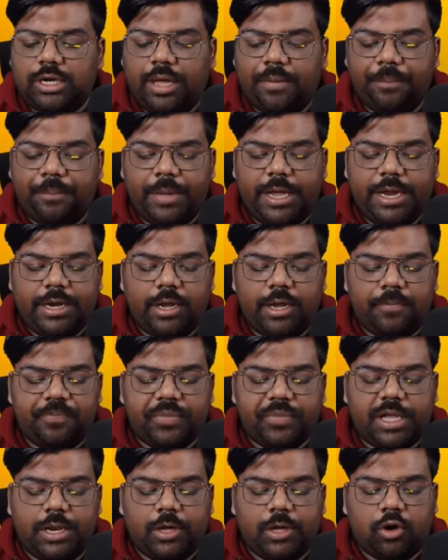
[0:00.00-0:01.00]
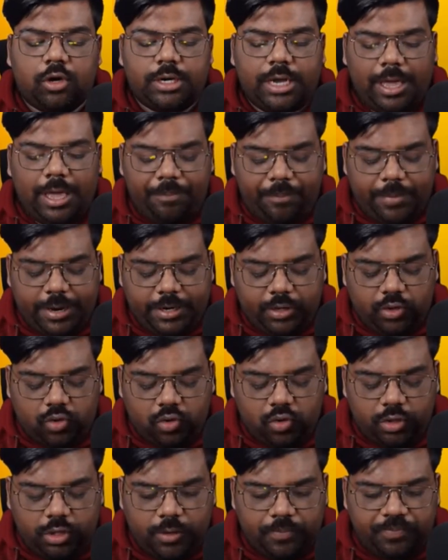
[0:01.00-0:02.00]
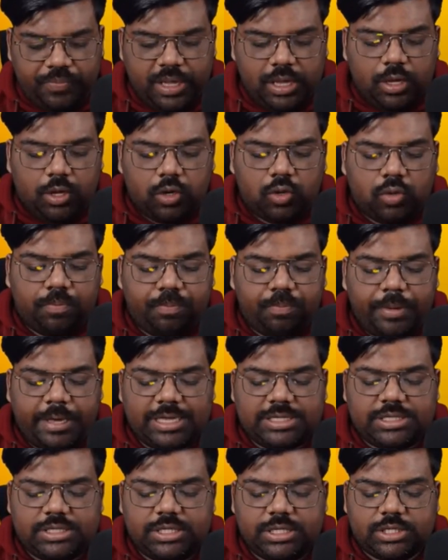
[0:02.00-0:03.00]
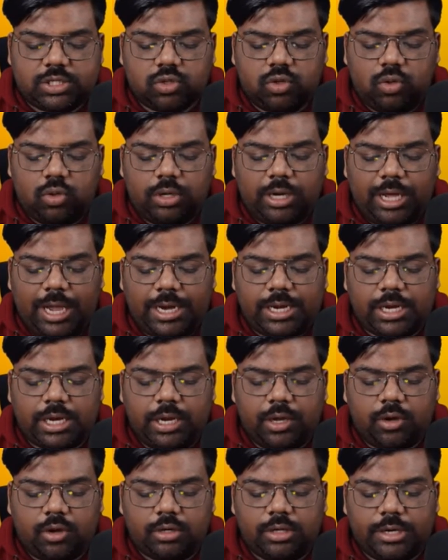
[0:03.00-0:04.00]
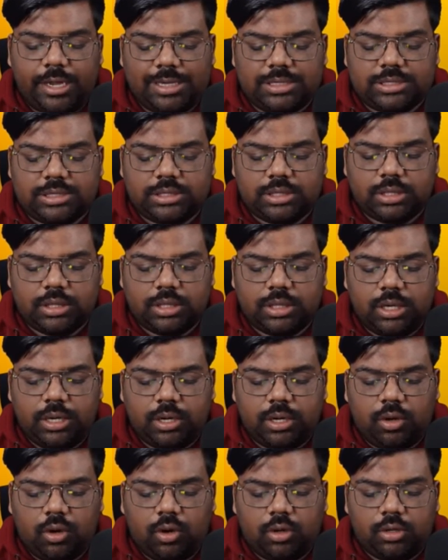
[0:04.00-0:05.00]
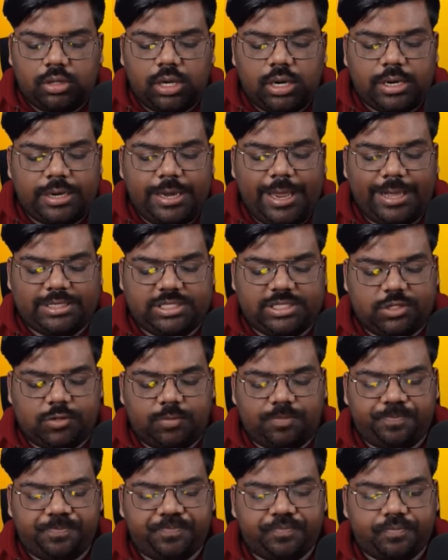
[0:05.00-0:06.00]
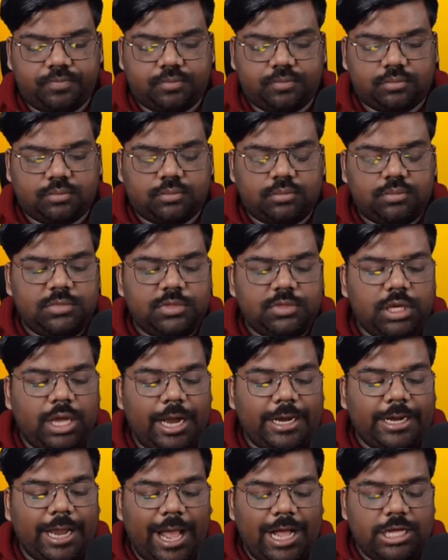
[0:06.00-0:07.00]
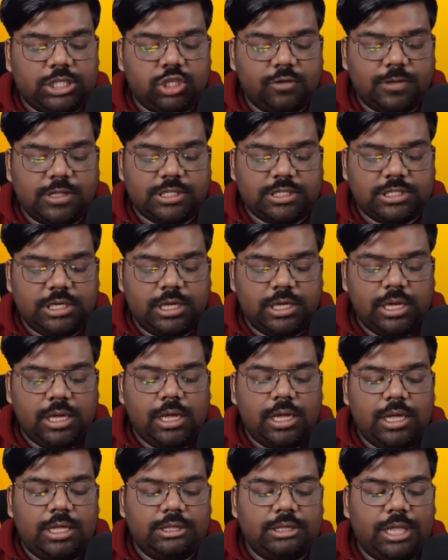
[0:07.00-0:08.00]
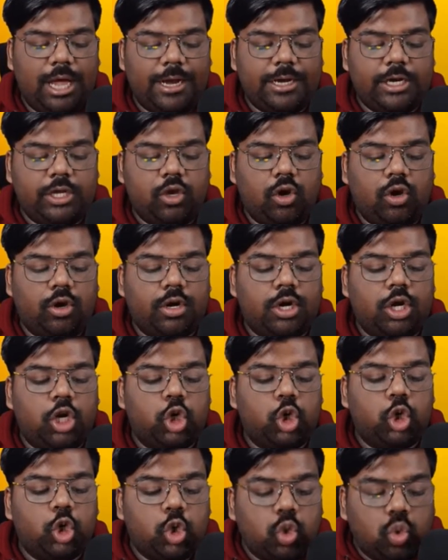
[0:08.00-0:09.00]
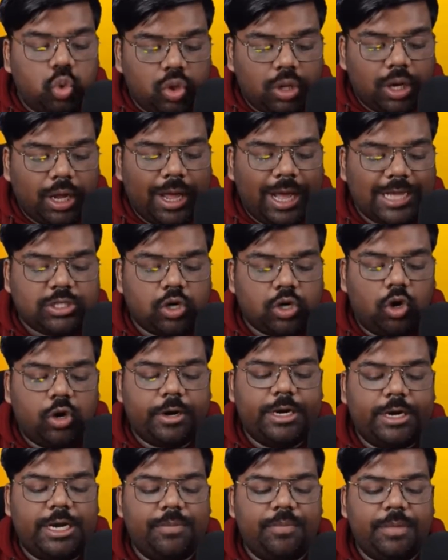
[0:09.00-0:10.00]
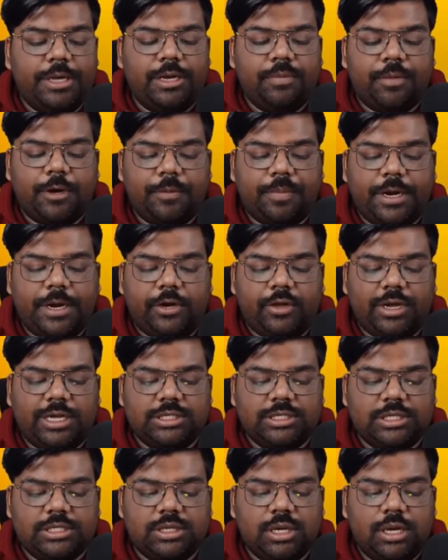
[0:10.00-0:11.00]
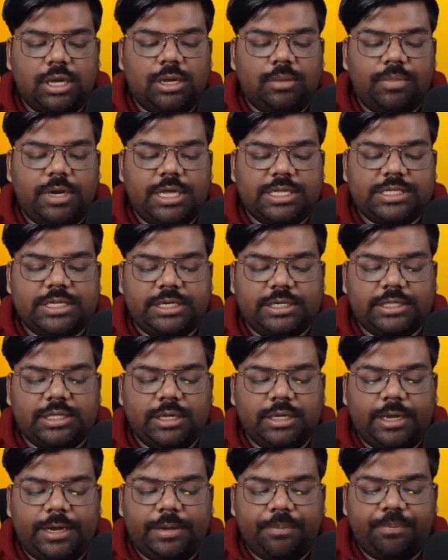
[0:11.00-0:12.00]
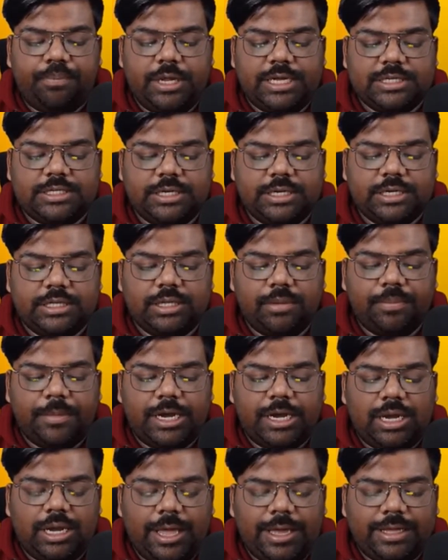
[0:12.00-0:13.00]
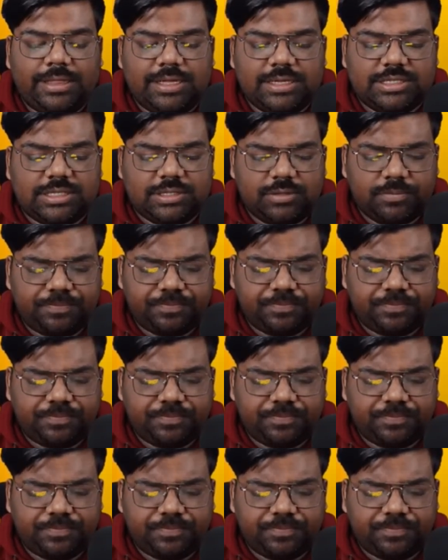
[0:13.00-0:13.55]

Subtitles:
embed, click on embed code, paste this code and click on next, click on next. And as you will see that your tool has already been prepared. You can just place it in the middle like this.